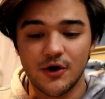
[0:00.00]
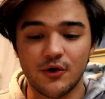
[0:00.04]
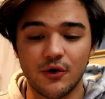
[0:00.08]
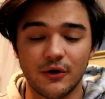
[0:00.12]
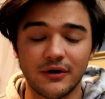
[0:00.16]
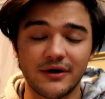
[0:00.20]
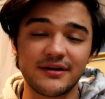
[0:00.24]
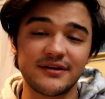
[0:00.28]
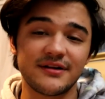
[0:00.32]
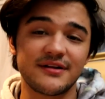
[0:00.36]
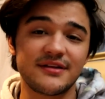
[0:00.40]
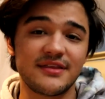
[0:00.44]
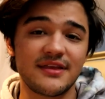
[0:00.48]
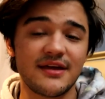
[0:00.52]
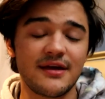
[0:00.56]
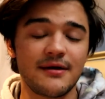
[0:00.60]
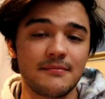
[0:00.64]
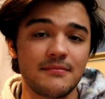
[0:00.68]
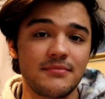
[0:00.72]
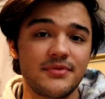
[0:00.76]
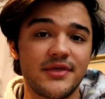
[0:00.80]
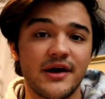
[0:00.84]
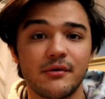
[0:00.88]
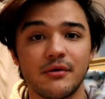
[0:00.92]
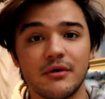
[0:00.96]
According to
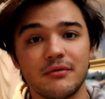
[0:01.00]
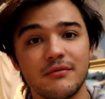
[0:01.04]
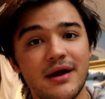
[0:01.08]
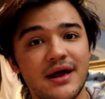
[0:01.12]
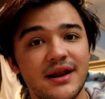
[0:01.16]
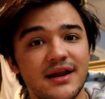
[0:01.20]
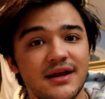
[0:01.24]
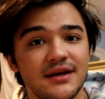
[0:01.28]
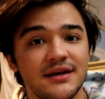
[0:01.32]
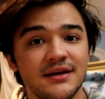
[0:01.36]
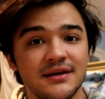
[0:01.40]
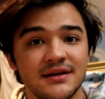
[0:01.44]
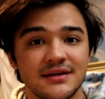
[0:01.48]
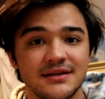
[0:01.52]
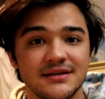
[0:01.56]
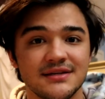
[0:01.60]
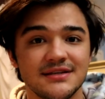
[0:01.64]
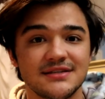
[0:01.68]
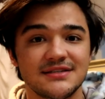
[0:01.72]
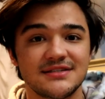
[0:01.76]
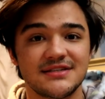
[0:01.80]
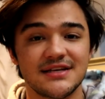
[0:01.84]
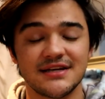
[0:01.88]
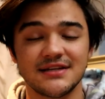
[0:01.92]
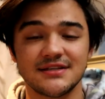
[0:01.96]
them, they were ready,
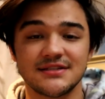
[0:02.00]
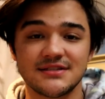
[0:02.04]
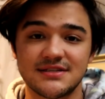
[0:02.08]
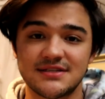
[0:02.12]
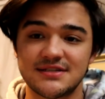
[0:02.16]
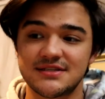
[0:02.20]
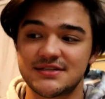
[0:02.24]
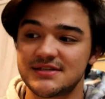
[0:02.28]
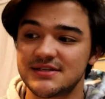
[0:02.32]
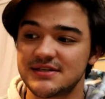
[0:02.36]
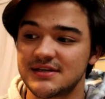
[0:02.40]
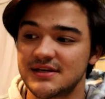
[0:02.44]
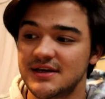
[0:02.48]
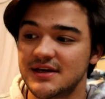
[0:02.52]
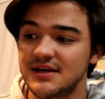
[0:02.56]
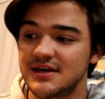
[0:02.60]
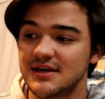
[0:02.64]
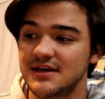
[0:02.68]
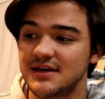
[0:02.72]
since